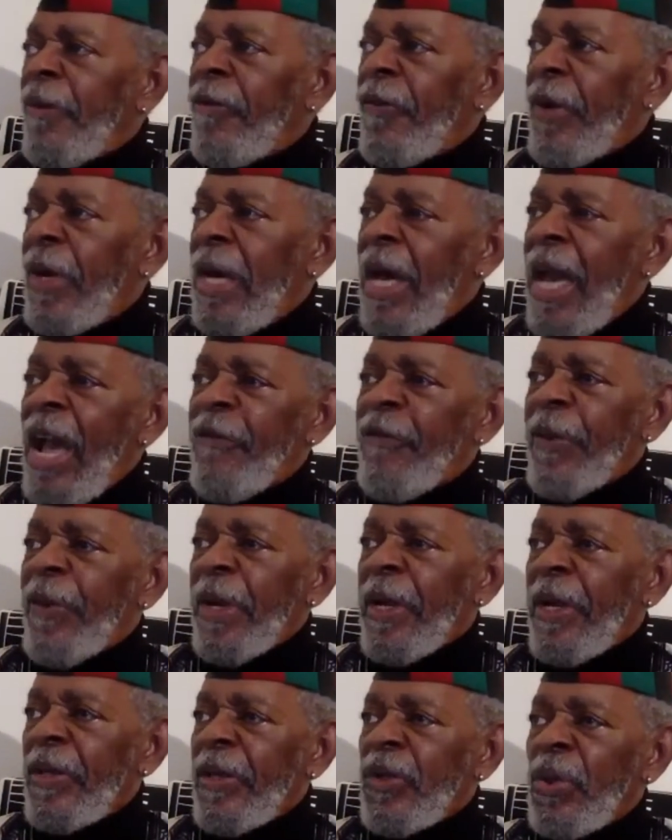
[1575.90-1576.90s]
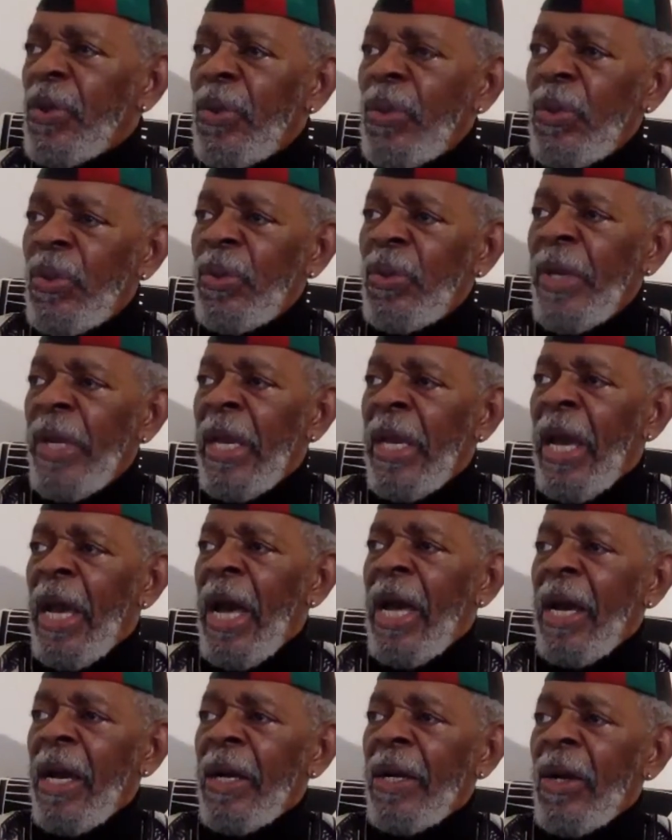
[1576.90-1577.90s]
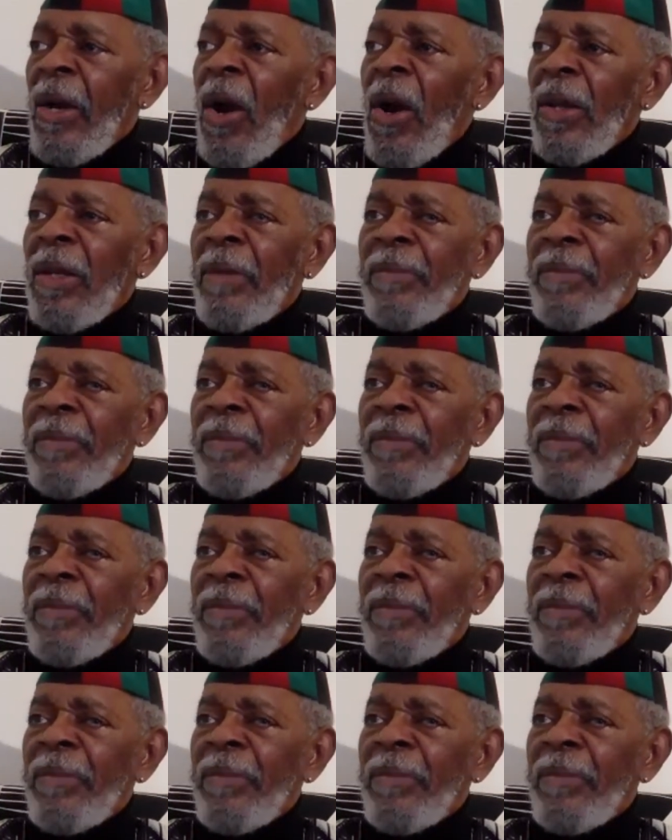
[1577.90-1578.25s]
of Africans who call